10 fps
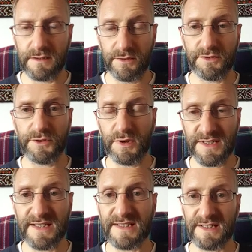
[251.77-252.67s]
go through a
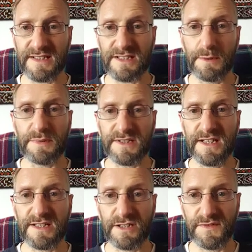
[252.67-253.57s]
detailed
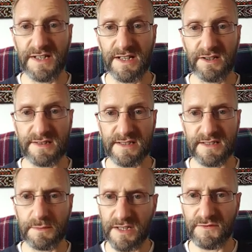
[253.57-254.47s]
interpretation of the
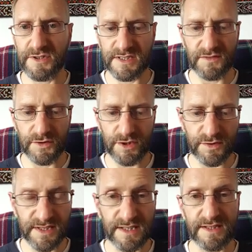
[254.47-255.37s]
analysis. I mean, I've just given
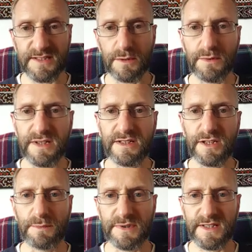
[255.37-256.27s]
you the summary
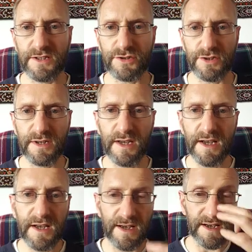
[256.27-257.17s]
interpretation,
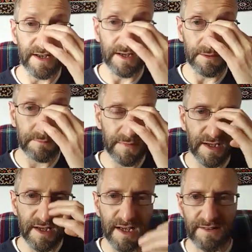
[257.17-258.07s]
and
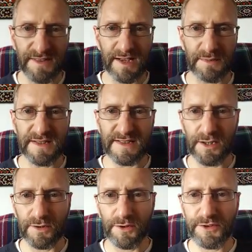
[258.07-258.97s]
that means that
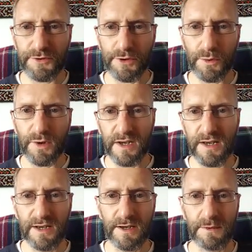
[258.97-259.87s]
I'll go through
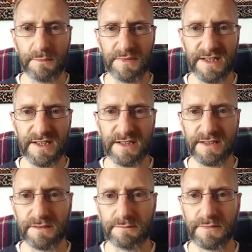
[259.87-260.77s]

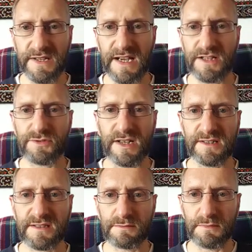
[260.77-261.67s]
the
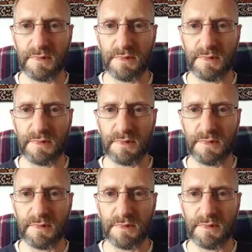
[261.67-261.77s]
extracts